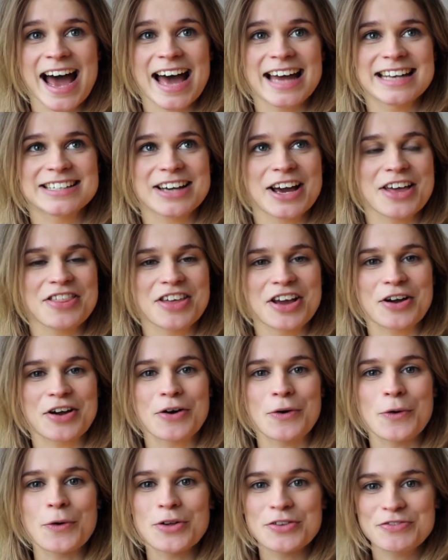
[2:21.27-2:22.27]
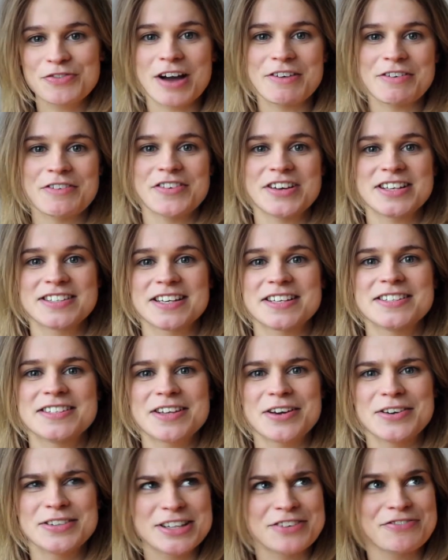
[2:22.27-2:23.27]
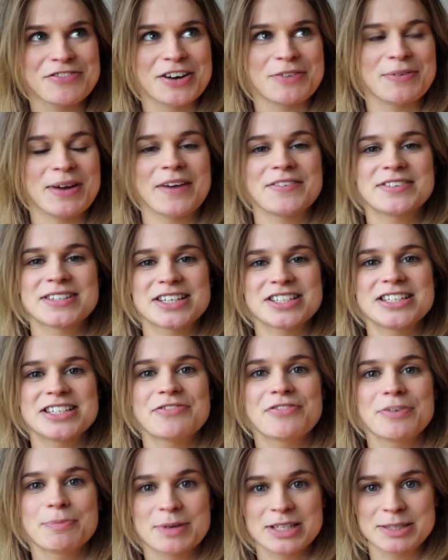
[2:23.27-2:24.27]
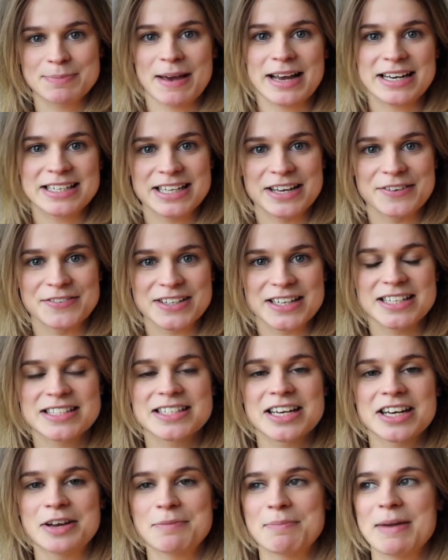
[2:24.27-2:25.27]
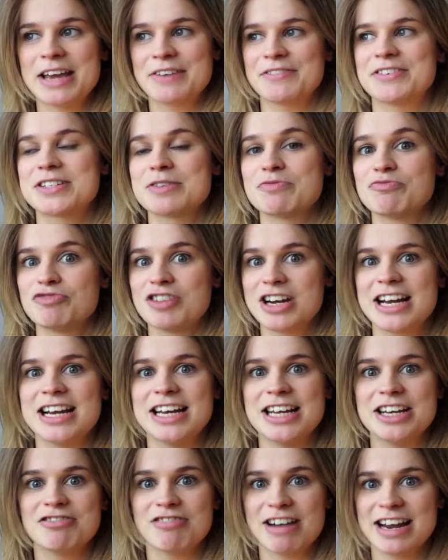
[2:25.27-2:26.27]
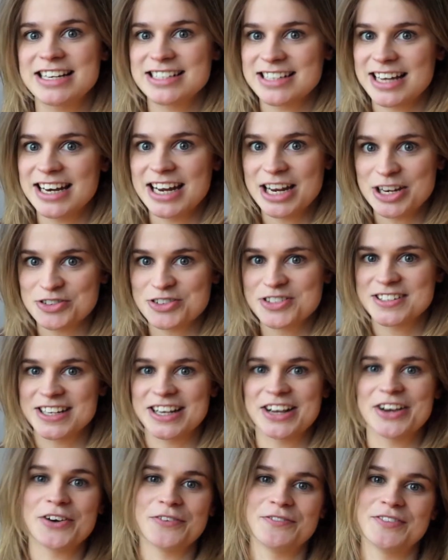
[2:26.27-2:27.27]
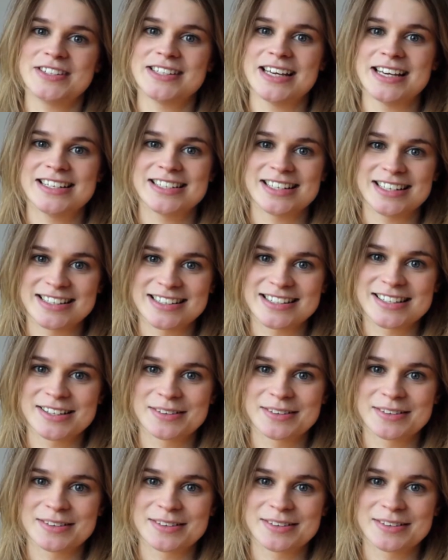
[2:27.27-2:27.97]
and I think all 5 of us are so different, we have such different perspectives, that it's going to make for some really great and interesting conversations.